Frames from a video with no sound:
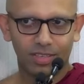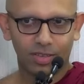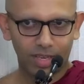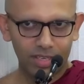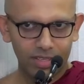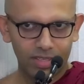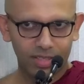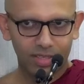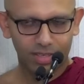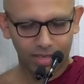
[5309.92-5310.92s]
Okay?
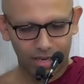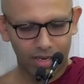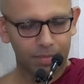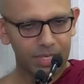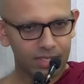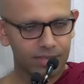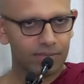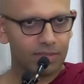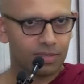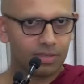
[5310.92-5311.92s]
Uh, let me
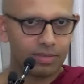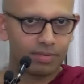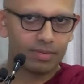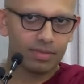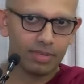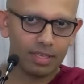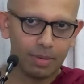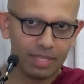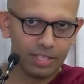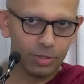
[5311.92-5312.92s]

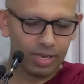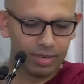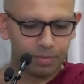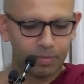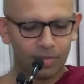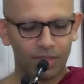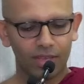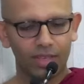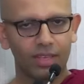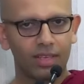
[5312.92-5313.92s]
explain that to you again.
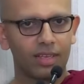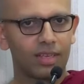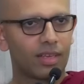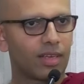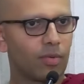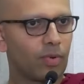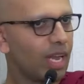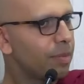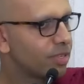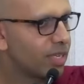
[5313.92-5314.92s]

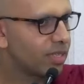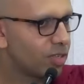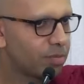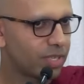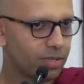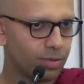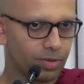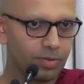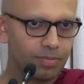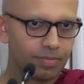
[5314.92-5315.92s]
When I present this object to
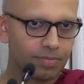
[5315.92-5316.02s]
you,